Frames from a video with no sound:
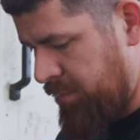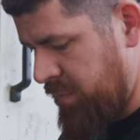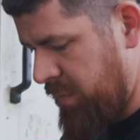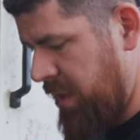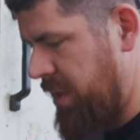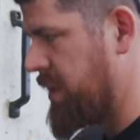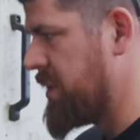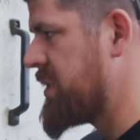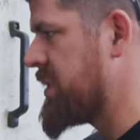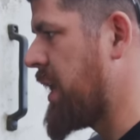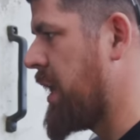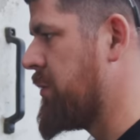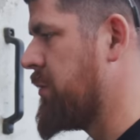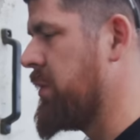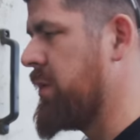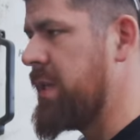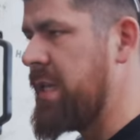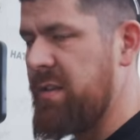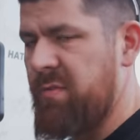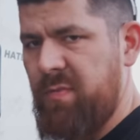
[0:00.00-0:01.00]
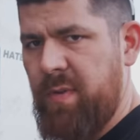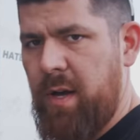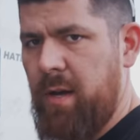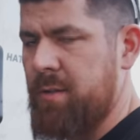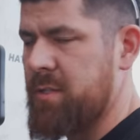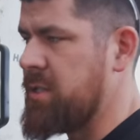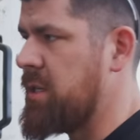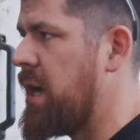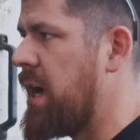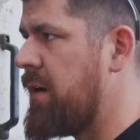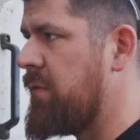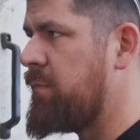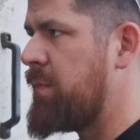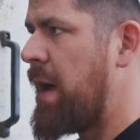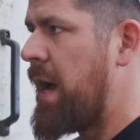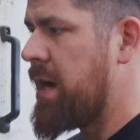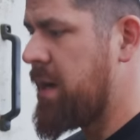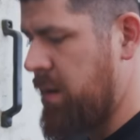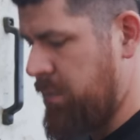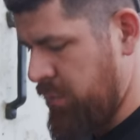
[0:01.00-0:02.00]
Like inside relief valves, you'll have
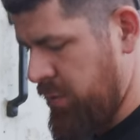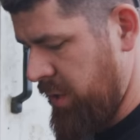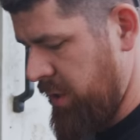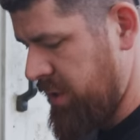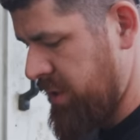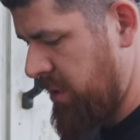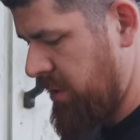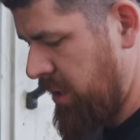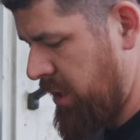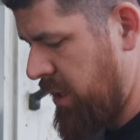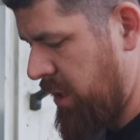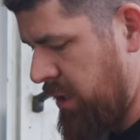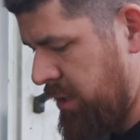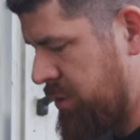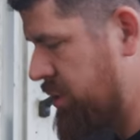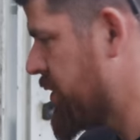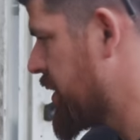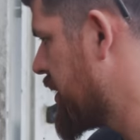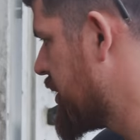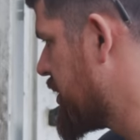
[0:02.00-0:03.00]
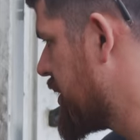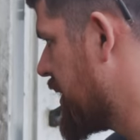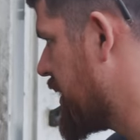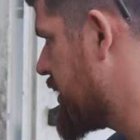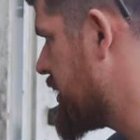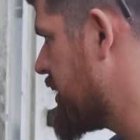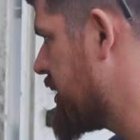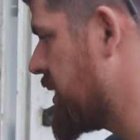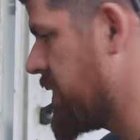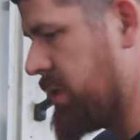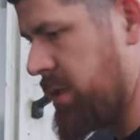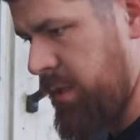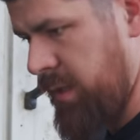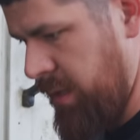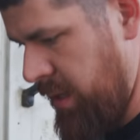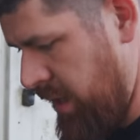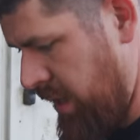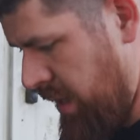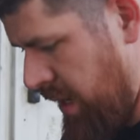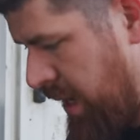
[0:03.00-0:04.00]
backup rings on the cartridge that seal
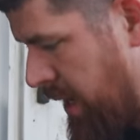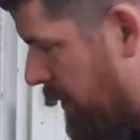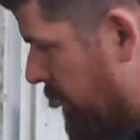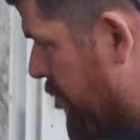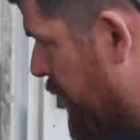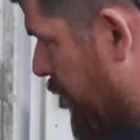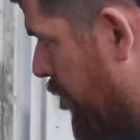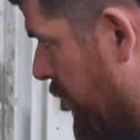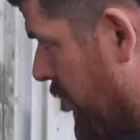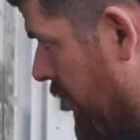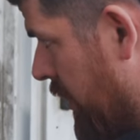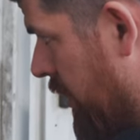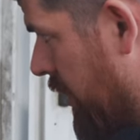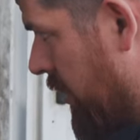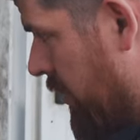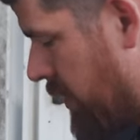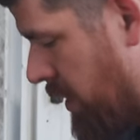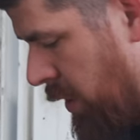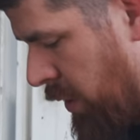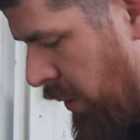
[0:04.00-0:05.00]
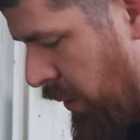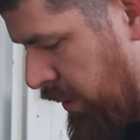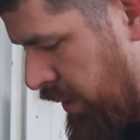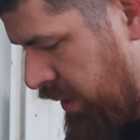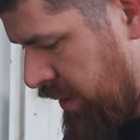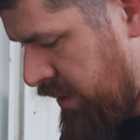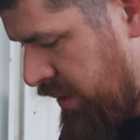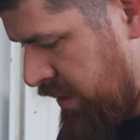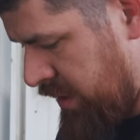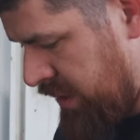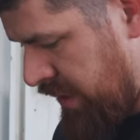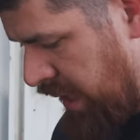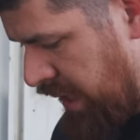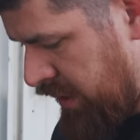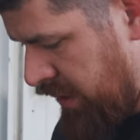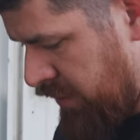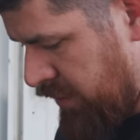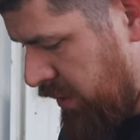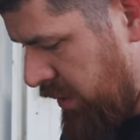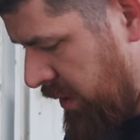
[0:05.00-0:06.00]
the O-rings
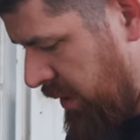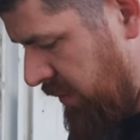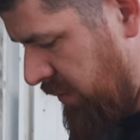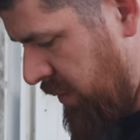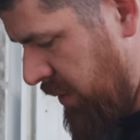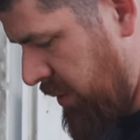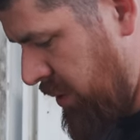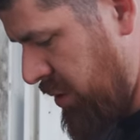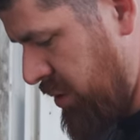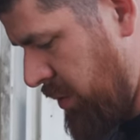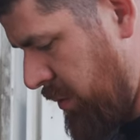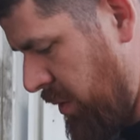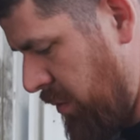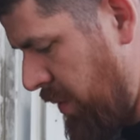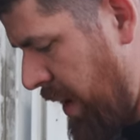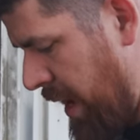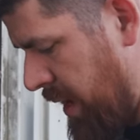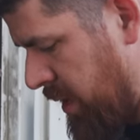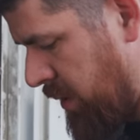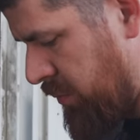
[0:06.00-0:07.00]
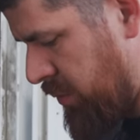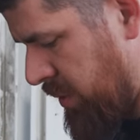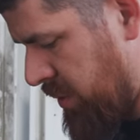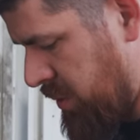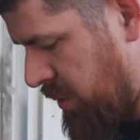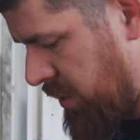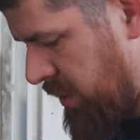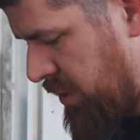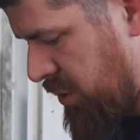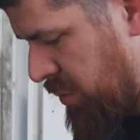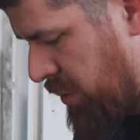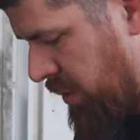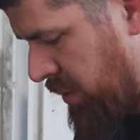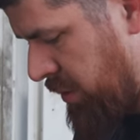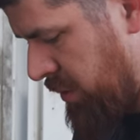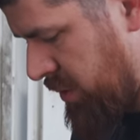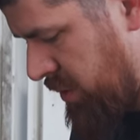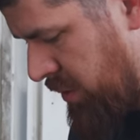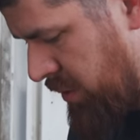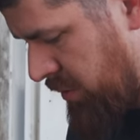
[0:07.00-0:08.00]
inside the relief. They'll usually be backup rings with each one of
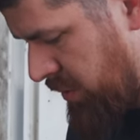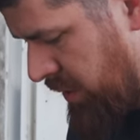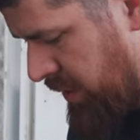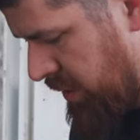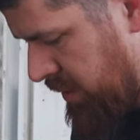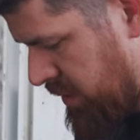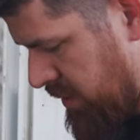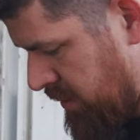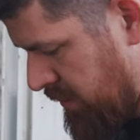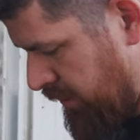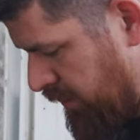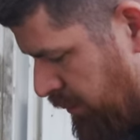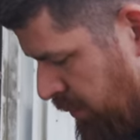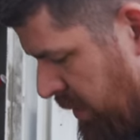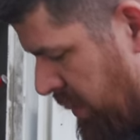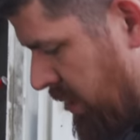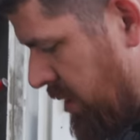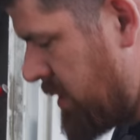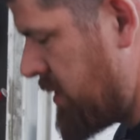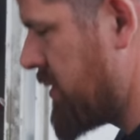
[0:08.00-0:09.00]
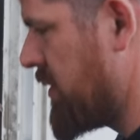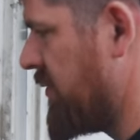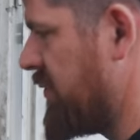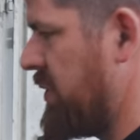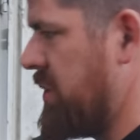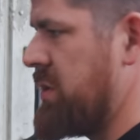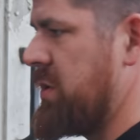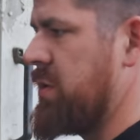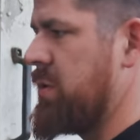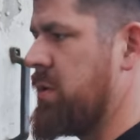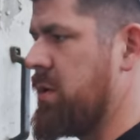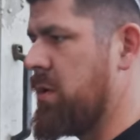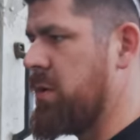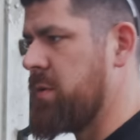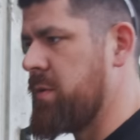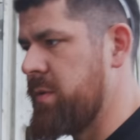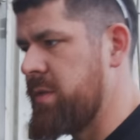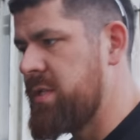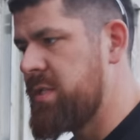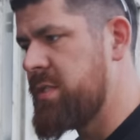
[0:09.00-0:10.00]
those O-rings. So if you do go
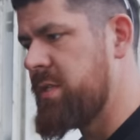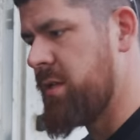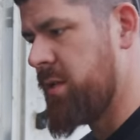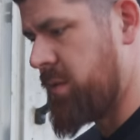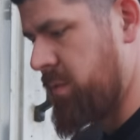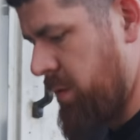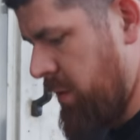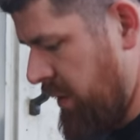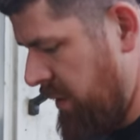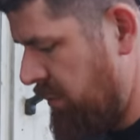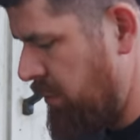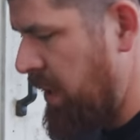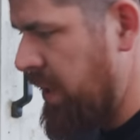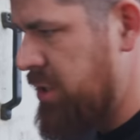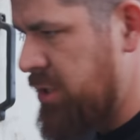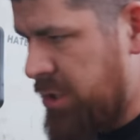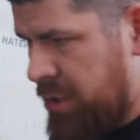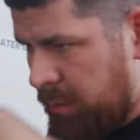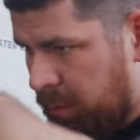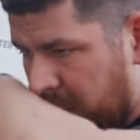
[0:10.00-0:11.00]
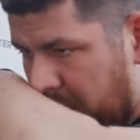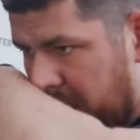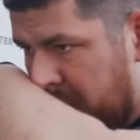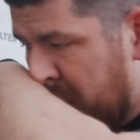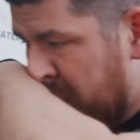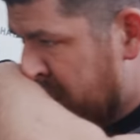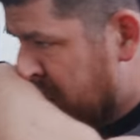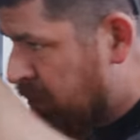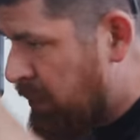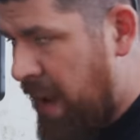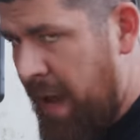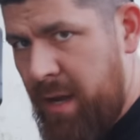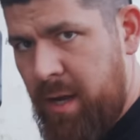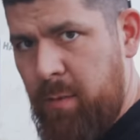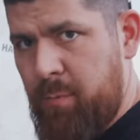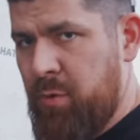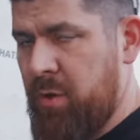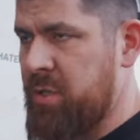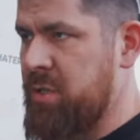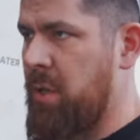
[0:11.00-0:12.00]
and reseal a relief, make sure you're putting those
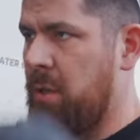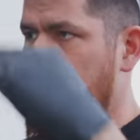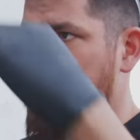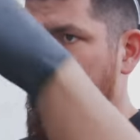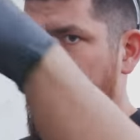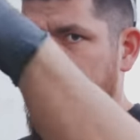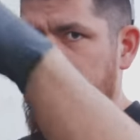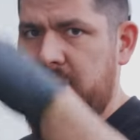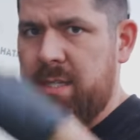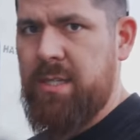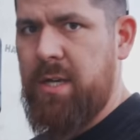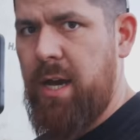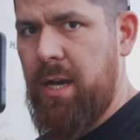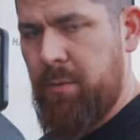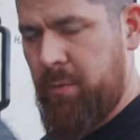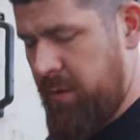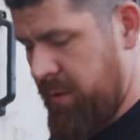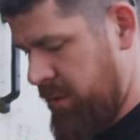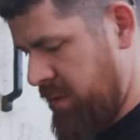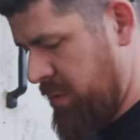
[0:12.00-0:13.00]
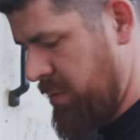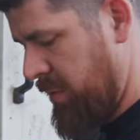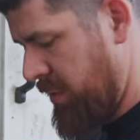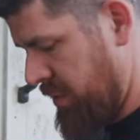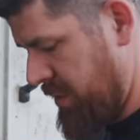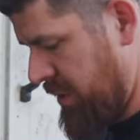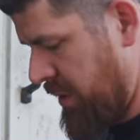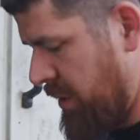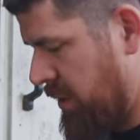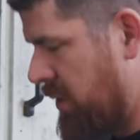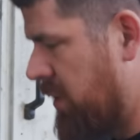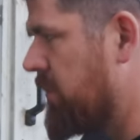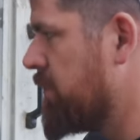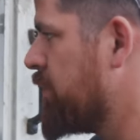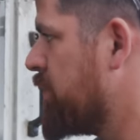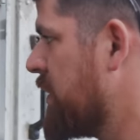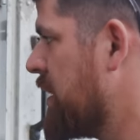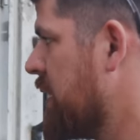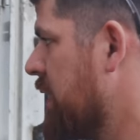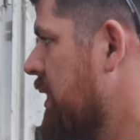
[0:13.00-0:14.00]
backup rings on the right side where they're supposed to go.
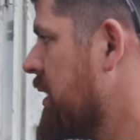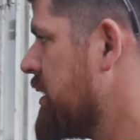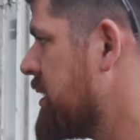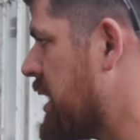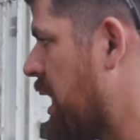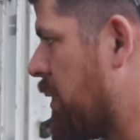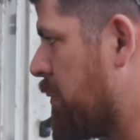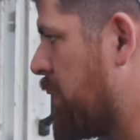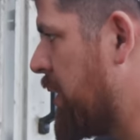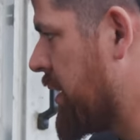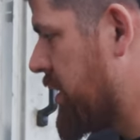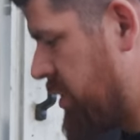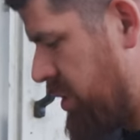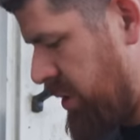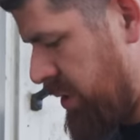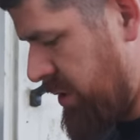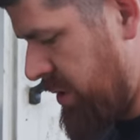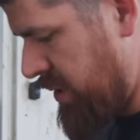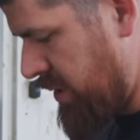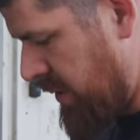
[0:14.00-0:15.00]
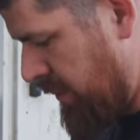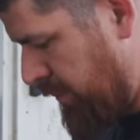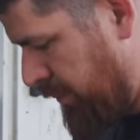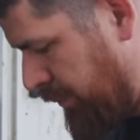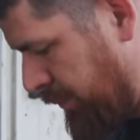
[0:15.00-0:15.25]
Take pictures,